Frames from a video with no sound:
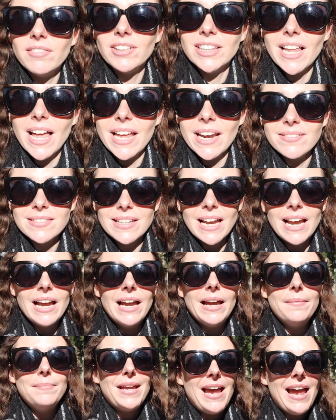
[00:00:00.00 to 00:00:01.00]
a lot of
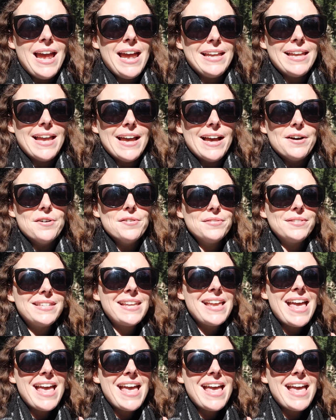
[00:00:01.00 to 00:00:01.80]
time to hang out,